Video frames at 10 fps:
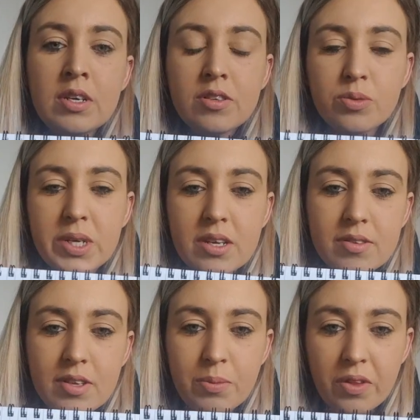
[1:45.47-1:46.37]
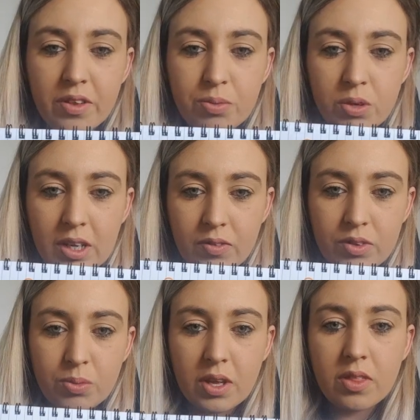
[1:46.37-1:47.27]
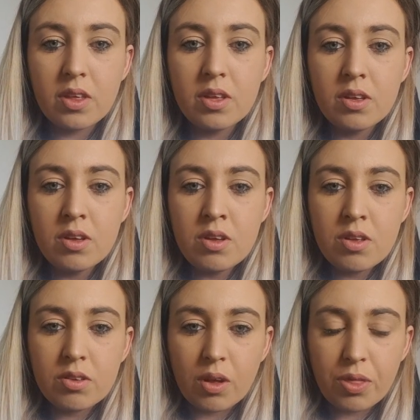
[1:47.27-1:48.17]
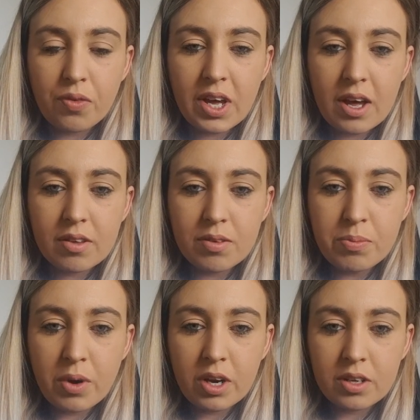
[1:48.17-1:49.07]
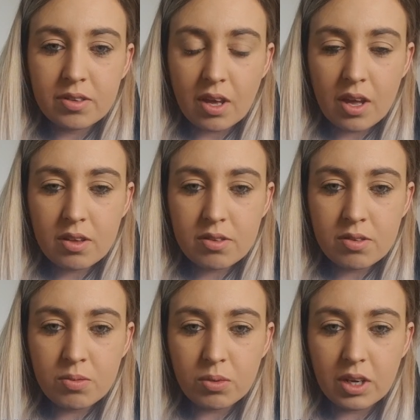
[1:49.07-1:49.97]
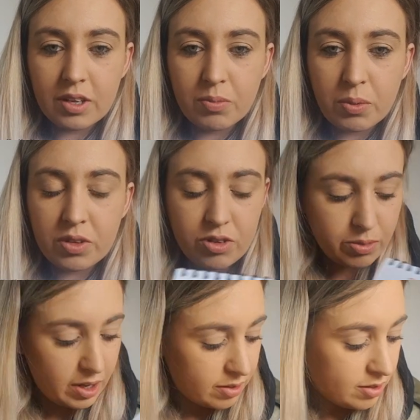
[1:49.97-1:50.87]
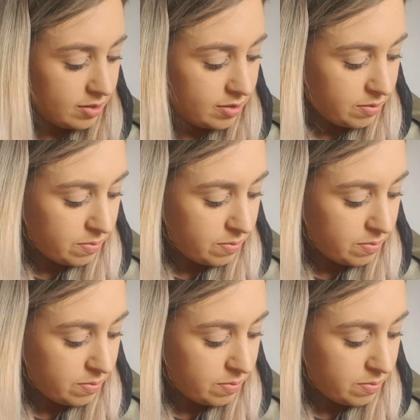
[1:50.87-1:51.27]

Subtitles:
So we can see what this will leave us with. So 3x minus x will leave me with 2x's.